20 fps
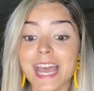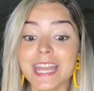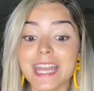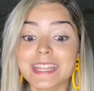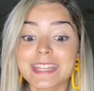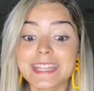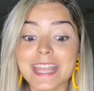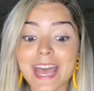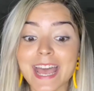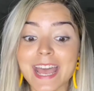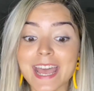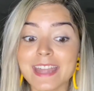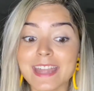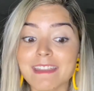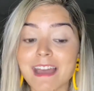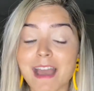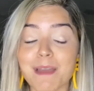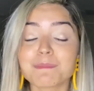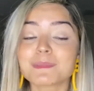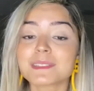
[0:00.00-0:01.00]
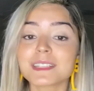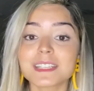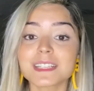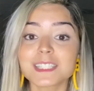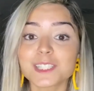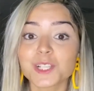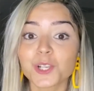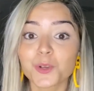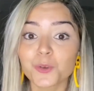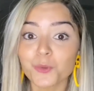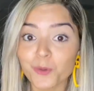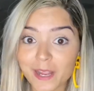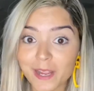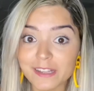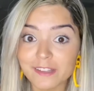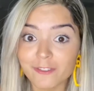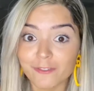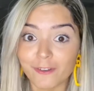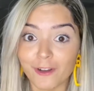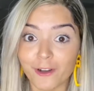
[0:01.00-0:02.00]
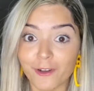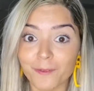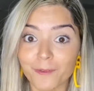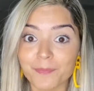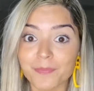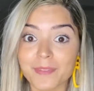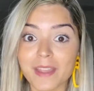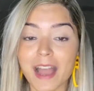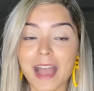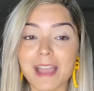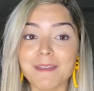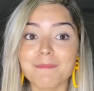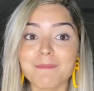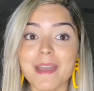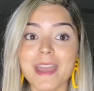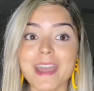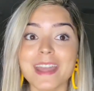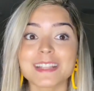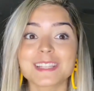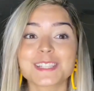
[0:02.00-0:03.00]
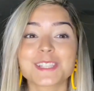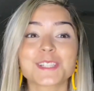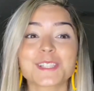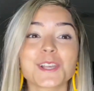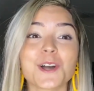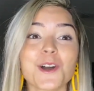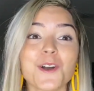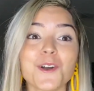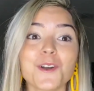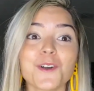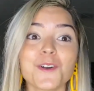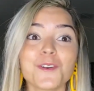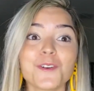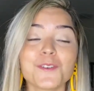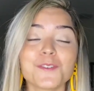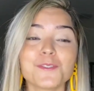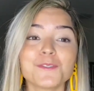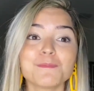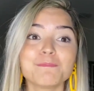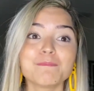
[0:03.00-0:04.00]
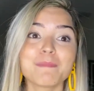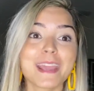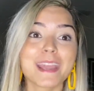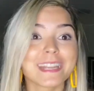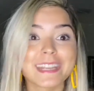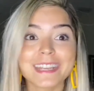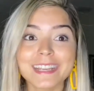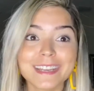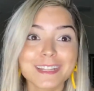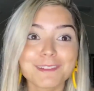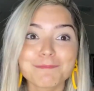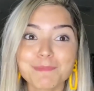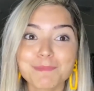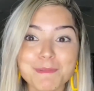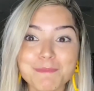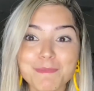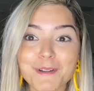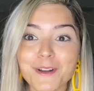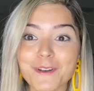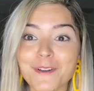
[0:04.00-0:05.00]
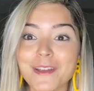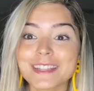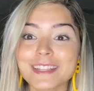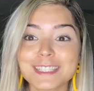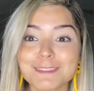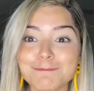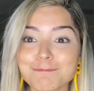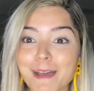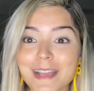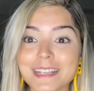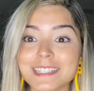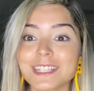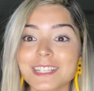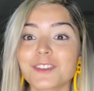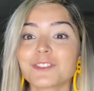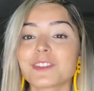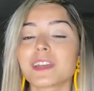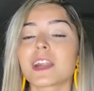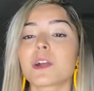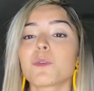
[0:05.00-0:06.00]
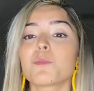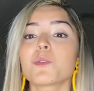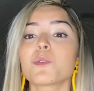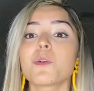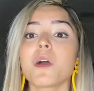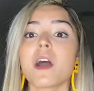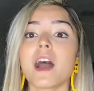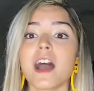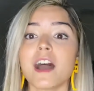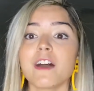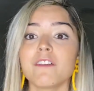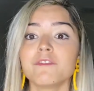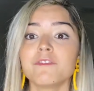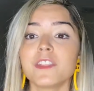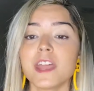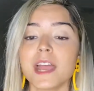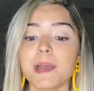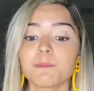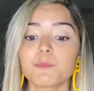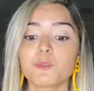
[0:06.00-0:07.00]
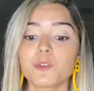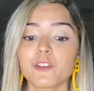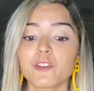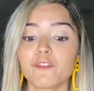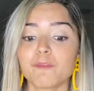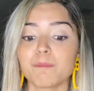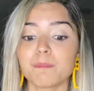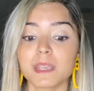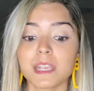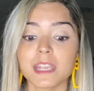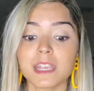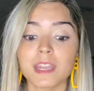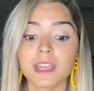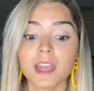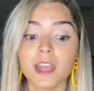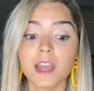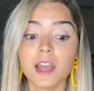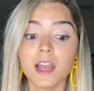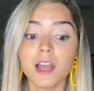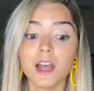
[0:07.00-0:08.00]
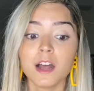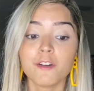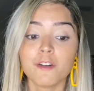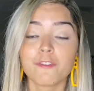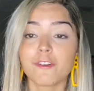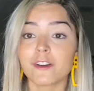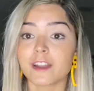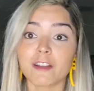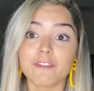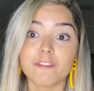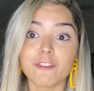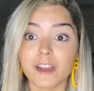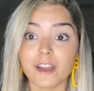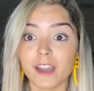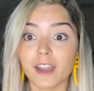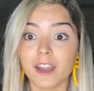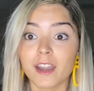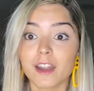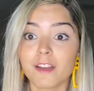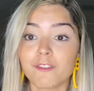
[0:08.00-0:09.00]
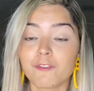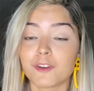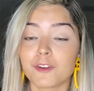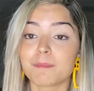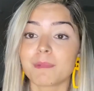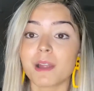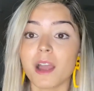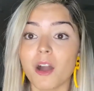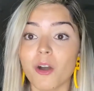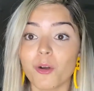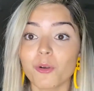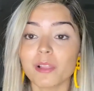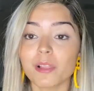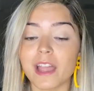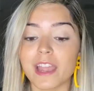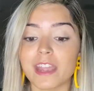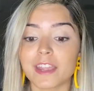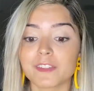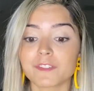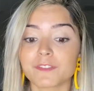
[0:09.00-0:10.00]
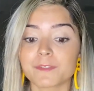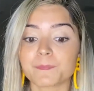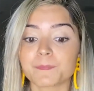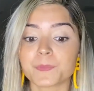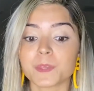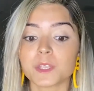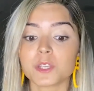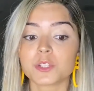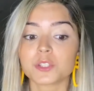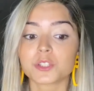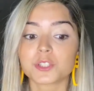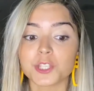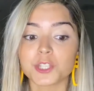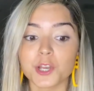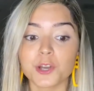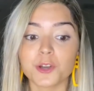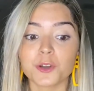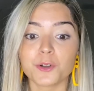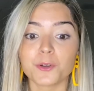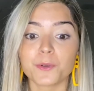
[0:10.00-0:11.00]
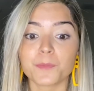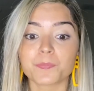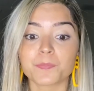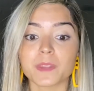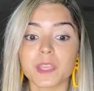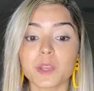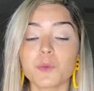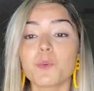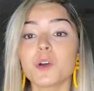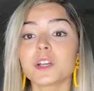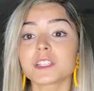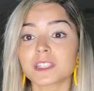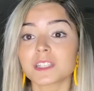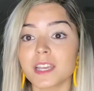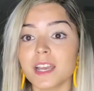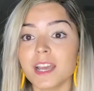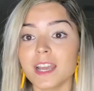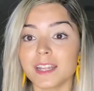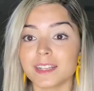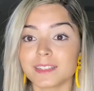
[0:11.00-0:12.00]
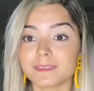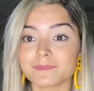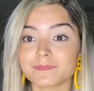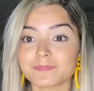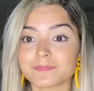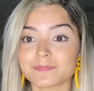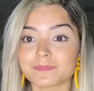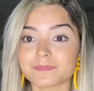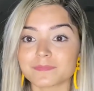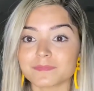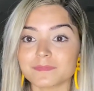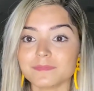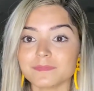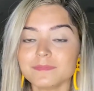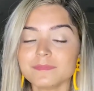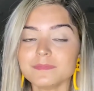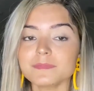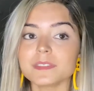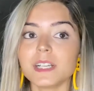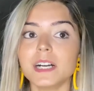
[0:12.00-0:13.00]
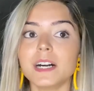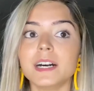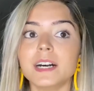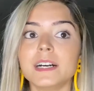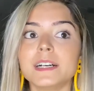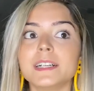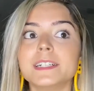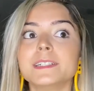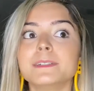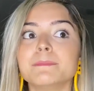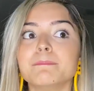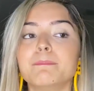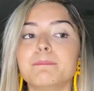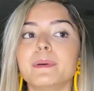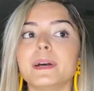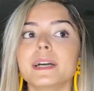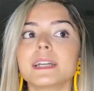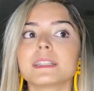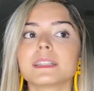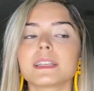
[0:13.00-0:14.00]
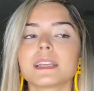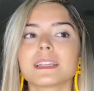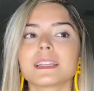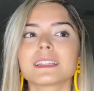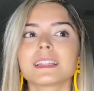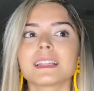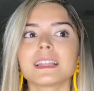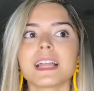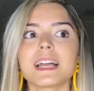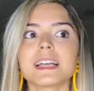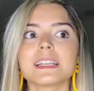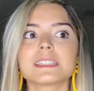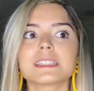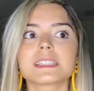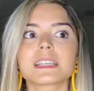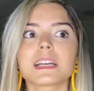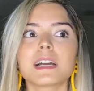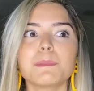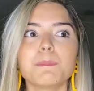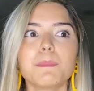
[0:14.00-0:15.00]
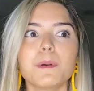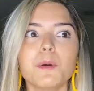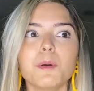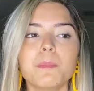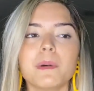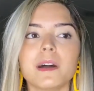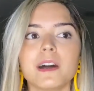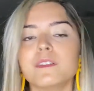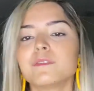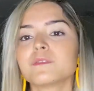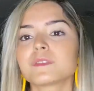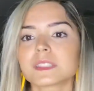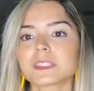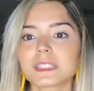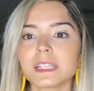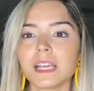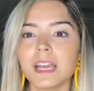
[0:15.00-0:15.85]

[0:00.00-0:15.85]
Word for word: that I'm just grateful. I met so many good people and special that I will have them with me forever, for my whole life. So it was good. Um, but in the last couple months,